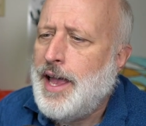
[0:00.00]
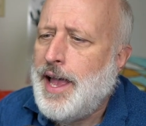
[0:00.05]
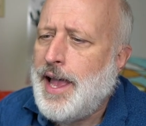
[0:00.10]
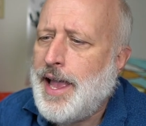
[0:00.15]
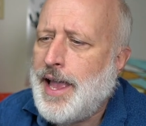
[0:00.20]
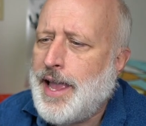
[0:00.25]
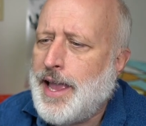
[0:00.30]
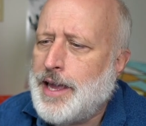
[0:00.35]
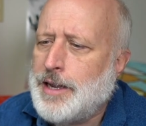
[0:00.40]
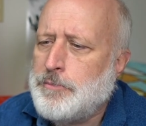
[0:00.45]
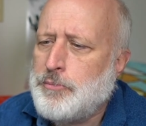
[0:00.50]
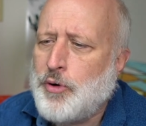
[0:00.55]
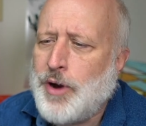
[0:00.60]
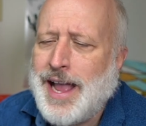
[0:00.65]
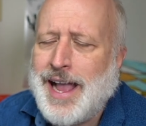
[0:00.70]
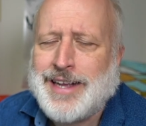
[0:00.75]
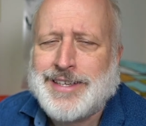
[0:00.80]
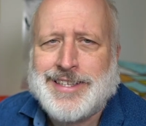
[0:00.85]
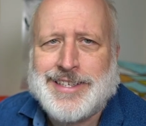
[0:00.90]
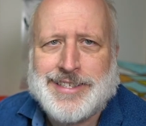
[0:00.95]
and
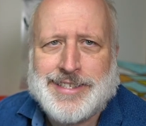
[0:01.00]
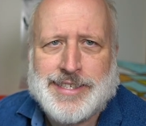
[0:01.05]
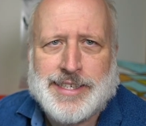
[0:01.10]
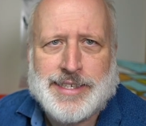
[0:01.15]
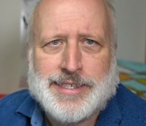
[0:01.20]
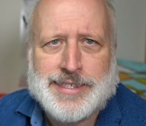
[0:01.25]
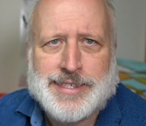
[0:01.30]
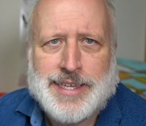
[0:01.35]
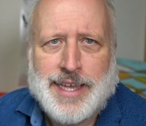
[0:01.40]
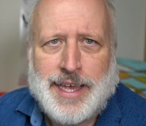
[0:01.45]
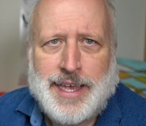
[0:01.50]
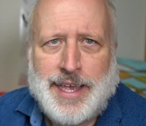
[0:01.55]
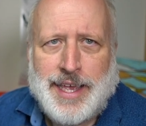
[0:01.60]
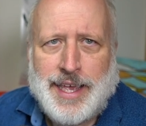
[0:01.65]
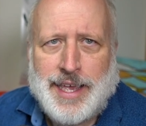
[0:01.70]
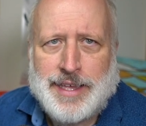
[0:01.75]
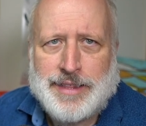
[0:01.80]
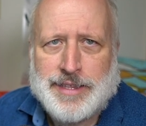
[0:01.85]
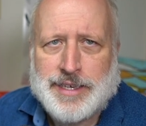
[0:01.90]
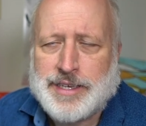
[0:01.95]
practices
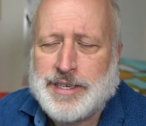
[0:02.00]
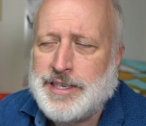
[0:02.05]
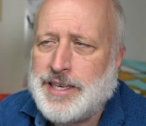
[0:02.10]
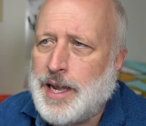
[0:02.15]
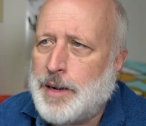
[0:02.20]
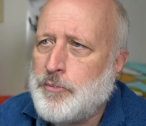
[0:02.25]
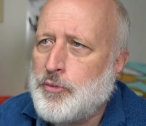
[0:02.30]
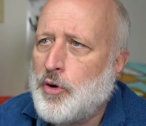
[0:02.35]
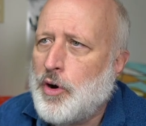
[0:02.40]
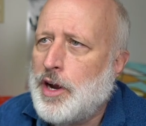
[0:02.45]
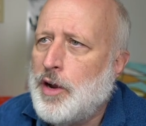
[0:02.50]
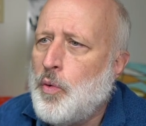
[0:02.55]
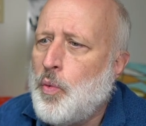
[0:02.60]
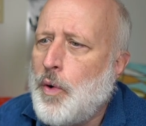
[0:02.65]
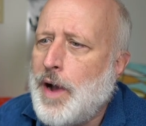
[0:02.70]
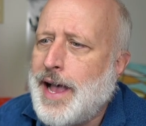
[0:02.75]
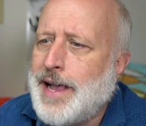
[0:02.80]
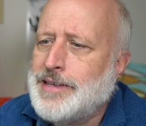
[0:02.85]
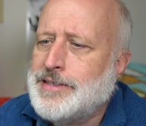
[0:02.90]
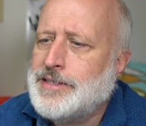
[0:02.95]
in the contemporary
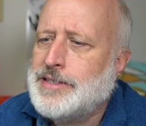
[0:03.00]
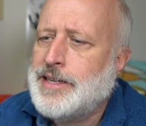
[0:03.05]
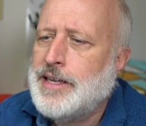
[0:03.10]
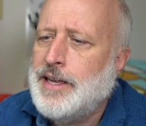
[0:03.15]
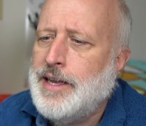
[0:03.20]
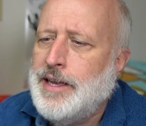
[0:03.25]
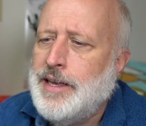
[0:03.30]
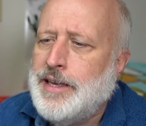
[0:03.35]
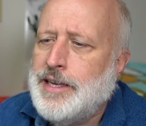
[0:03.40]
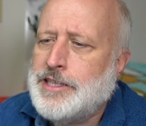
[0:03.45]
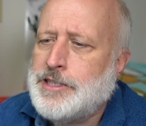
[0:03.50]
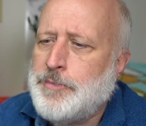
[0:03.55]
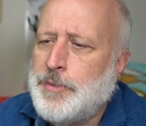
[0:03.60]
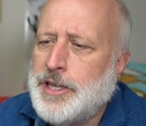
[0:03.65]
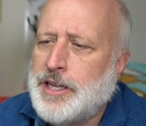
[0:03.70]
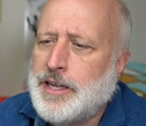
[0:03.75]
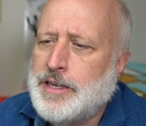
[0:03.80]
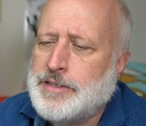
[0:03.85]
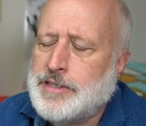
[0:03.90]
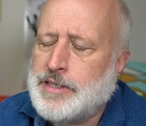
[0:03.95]
West. It's
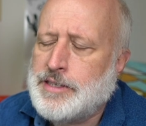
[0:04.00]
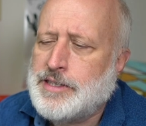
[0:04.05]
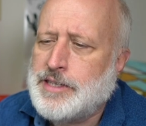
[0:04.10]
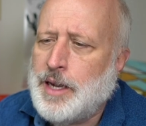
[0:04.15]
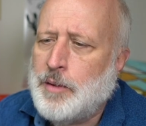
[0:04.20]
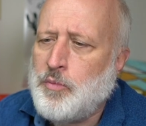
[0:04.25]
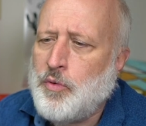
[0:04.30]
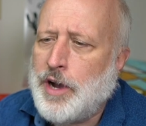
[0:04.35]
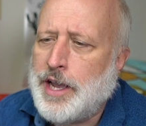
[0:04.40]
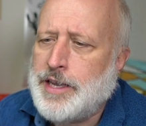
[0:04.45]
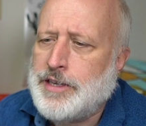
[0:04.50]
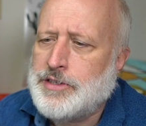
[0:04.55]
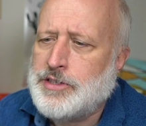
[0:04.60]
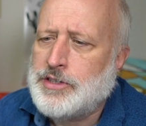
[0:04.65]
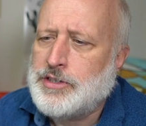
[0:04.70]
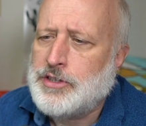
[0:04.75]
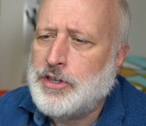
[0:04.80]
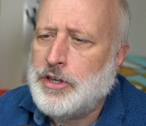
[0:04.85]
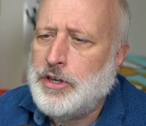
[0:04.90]
because in some ways